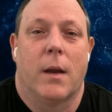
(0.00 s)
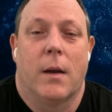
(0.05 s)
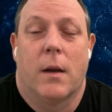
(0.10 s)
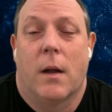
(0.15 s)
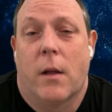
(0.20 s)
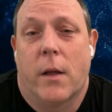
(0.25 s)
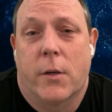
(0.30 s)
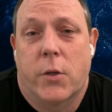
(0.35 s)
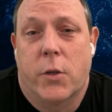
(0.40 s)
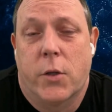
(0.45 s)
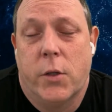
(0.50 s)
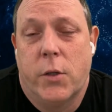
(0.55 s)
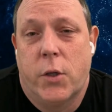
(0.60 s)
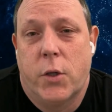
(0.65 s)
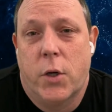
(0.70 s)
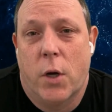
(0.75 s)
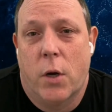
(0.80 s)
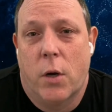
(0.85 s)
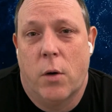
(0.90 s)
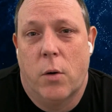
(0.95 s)
And I'll actually
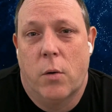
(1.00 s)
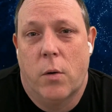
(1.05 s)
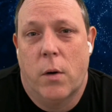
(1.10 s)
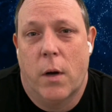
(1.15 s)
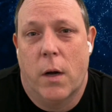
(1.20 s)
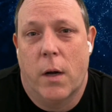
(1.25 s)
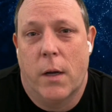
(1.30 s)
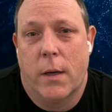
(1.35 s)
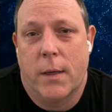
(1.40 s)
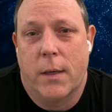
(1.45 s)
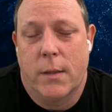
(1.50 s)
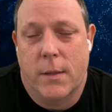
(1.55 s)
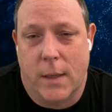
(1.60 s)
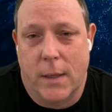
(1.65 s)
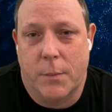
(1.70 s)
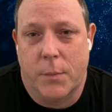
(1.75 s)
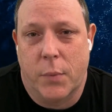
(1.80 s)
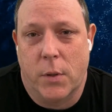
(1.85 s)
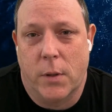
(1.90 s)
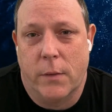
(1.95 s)
show an
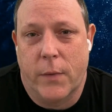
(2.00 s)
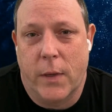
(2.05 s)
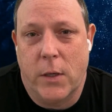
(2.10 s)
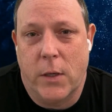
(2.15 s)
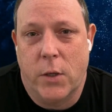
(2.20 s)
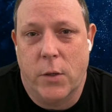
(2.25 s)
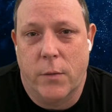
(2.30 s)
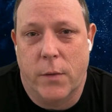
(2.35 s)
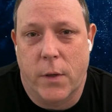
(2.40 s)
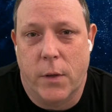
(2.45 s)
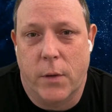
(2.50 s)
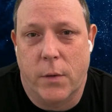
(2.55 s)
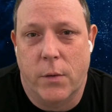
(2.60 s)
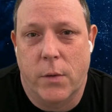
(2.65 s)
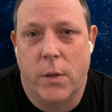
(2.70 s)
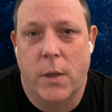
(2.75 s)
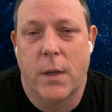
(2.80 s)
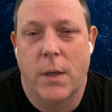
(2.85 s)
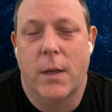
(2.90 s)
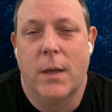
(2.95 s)
example of each of
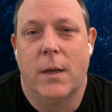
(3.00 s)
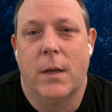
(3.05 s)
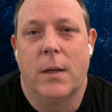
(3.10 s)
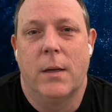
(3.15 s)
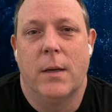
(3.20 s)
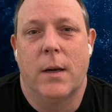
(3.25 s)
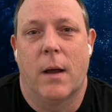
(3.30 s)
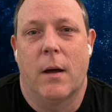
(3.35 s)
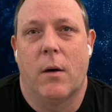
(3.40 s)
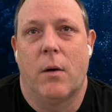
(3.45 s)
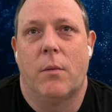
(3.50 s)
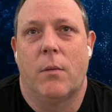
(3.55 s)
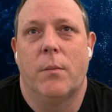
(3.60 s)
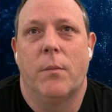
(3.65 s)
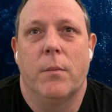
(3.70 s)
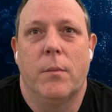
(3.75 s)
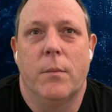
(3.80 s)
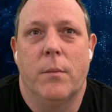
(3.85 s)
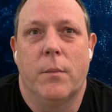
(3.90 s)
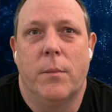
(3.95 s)
those. Now,
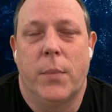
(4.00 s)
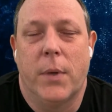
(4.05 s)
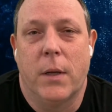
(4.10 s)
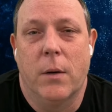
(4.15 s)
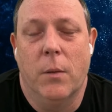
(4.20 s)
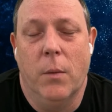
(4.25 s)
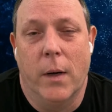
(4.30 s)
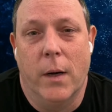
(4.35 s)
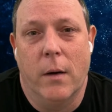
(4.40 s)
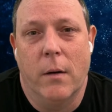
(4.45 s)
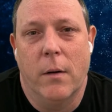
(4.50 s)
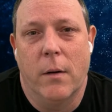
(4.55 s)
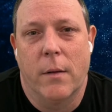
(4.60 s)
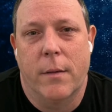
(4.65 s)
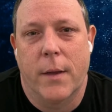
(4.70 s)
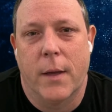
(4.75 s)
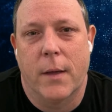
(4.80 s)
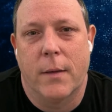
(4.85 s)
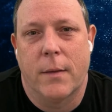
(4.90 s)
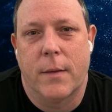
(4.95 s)
be aware
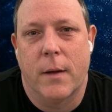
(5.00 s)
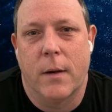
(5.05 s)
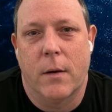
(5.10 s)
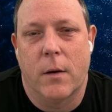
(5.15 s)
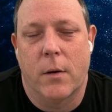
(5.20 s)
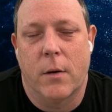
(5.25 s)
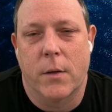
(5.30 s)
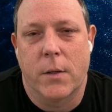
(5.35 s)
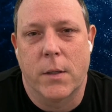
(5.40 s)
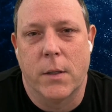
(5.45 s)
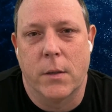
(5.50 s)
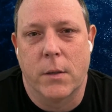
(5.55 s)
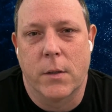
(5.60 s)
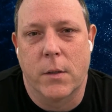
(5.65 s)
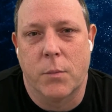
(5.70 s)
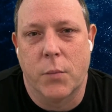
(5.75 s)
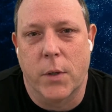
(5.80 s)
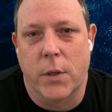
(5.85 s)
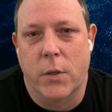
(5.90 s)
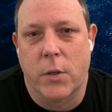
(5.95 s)
that there are still
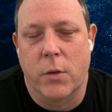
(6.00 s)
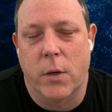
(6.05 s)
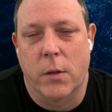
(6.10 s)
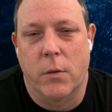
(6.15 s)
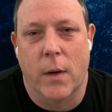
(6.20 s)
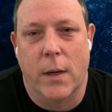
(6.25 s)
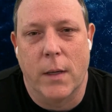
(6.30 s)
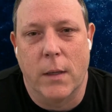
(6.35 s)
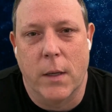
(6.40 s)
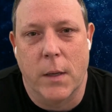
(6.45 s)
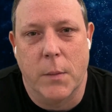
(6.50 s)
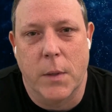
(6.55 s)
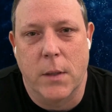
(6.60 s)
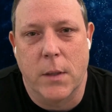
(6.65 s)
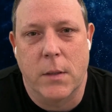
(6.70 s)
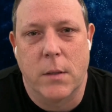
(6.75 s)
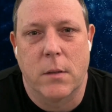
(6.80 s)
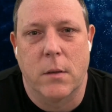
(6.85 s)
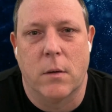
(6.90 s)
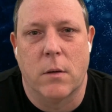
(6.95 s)
some pretty strict rate
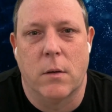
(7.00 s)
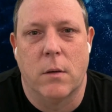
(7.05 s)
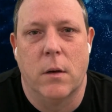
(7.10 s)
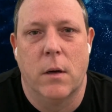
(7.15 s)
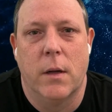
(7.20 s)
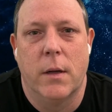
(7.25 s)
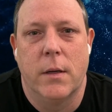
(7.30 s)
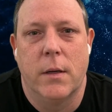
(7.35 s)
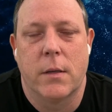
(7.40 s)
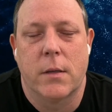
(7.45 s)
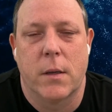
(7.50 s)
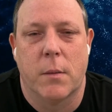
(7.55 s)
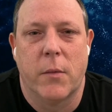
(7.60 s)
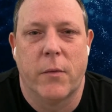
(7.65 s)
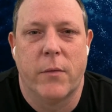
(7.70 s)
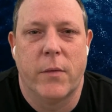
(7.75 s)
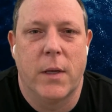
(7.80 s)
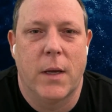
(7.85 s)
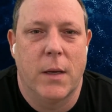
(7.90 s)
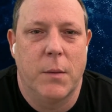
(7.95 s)
limits on some
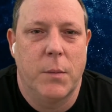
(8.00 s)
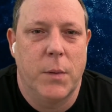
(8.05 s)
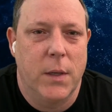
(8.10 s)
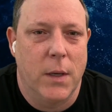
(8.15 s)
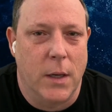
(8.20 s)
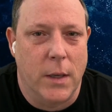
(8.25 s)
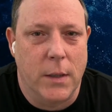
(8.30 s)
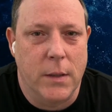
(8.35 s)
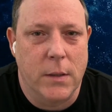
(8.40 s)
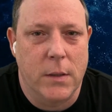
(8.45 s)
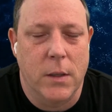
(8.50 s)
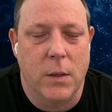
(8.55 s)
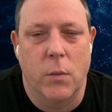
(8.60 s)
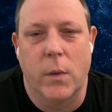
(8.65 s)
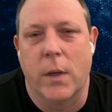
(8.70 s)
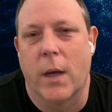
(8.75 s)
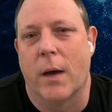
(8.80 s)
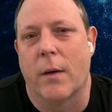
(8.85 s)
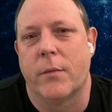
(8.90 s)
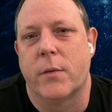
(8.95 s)
of the APIs
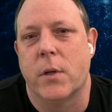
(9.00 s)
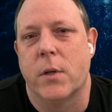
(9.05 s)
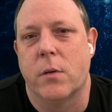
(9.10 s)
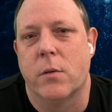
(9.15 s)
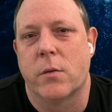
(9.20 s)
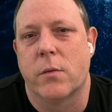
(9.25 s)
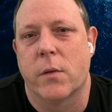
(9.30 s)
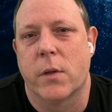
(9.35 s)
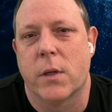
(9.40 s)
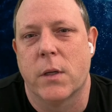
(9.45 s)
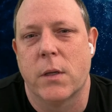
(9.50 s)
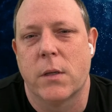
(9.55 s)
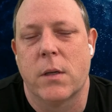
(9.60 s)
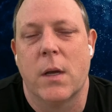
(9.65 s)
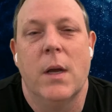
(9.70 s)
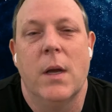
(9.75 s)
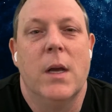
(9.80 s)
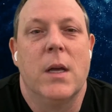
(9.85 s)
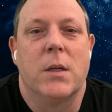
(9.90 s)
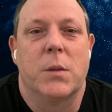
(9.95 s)
that we have to use for
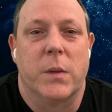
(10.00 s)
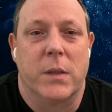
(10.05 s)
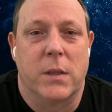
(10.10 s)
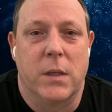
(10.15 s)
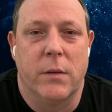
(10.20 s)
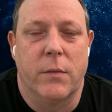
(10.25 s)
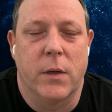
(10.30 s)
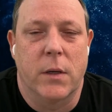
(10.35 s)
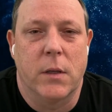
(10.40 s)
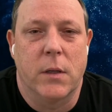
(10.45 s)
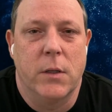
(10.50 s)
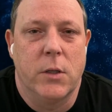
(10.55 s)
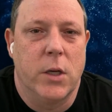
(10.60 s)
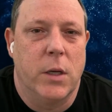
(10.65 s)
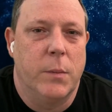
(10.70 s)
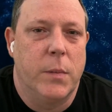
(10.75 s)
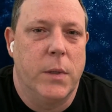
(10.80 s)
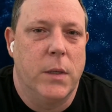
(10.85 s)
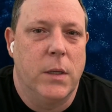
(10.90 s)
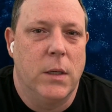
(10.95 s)
this, specifically
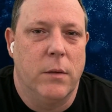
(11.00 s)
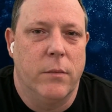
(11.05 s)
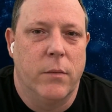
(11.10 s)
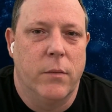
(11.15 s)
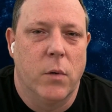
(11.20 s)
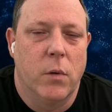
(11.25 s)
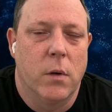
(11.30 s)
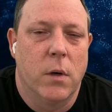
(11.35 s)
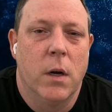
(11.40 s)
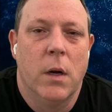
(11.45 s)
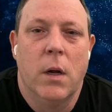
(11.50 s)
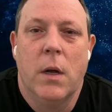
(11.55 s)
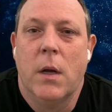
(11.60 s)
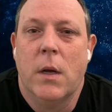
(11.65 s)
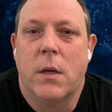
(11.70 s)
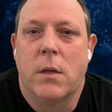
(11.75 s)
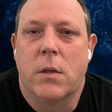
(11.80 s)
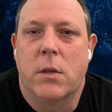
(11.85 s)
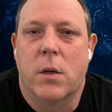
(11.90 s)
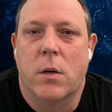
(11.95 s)
GPT-4.
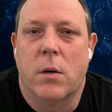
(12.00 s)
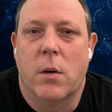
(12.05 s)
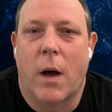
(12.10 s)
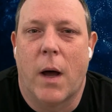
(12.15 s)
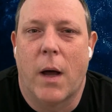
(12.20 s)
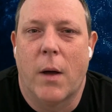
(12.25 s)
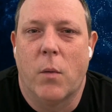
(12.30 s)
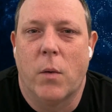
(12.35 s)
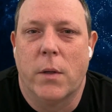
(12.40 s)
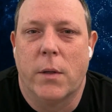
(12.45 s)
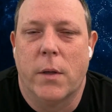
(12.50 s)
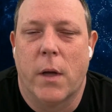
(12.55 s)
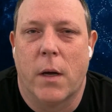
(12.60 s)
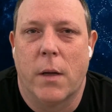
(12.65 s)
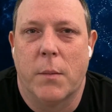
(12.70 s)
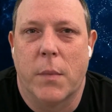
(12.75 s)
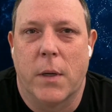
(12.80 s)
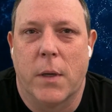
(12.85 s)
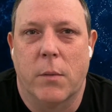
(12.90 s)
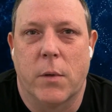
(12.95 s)
So I will
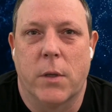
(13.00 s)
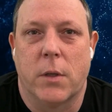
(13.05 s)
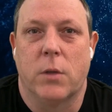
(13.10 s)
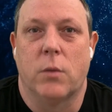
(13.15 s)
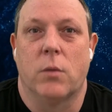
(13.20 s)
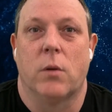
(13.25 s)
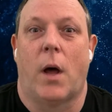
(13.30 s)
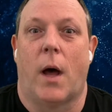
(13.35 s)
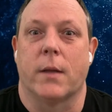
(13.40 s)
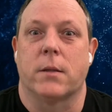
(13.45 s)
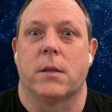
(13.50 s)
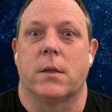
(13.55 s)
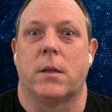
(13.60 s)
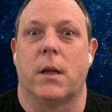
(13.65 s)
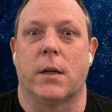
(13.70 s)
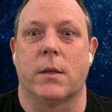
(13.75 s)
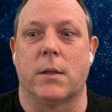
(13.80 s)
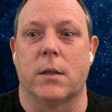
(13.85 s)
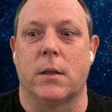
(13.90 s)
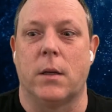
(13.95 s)
not be able to do lots and
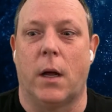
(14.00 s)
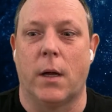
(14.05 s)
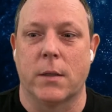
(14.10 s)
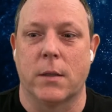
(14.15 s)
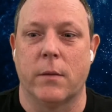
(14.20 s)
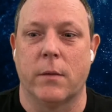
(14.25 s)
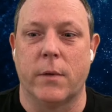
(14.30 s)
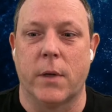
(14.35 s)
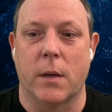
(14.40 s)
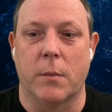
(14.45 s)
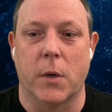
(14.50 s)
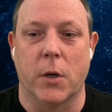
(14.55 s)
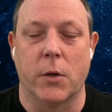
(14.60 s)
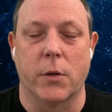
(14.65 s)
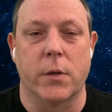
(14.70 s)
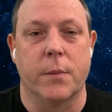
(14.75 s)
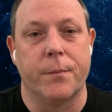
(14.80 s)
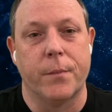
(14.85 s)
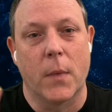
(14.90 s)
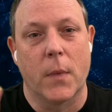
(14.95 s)
lots and lots of
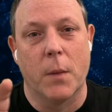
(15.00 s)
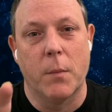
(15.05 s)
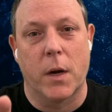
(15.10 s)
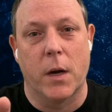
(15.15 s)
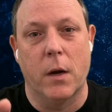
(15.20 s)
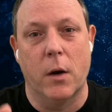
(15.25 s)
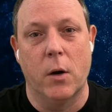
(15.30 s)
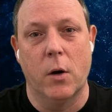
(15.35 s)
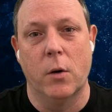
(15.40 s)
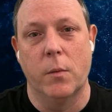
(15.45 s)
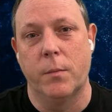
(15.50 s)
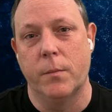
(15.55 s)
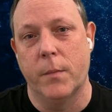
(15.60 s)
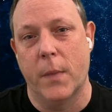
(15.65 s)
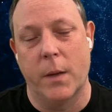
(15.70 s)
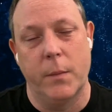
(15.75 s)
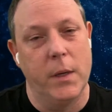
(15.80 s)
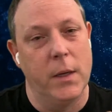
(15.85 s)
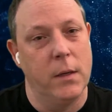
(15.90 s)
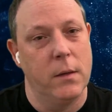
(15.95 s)
demos. But I hope
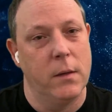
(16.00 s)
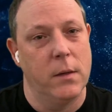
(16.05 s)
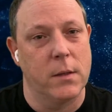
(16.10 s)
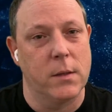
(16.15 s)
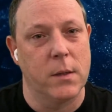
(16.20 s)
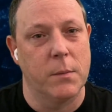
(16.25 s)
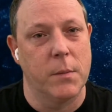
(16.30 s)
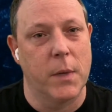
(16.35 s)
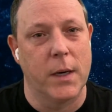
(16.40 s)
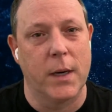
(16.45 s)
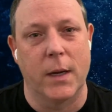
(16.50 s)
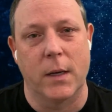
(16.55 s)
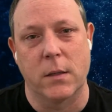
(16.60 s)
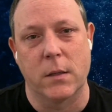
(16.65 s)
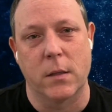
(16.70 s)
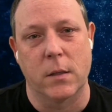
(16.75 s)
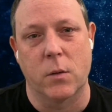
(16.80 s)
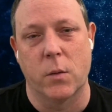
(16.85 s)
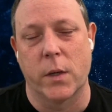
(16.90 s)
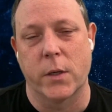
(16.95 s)
maybe that somebody
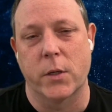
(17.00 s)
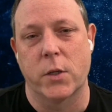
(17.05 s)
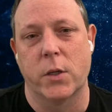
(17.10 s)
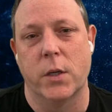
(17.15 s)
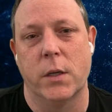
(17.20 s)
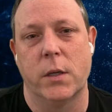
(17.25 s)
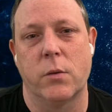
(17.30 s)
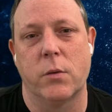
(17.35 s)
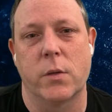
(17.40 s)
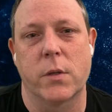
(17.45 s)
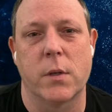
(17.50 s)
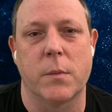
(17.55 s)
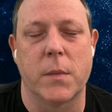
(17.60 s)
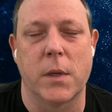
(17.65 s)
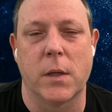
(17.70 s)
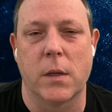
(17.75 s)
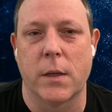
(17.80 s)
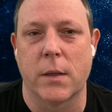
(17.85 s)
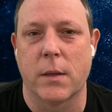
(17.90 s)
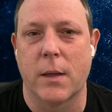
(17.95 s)
asks a question or
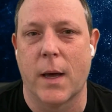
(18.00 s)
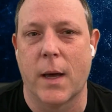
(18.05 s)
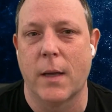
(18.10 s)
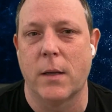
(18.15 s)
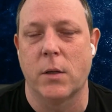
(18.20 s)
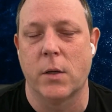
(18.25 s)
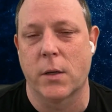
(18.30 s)
something like that.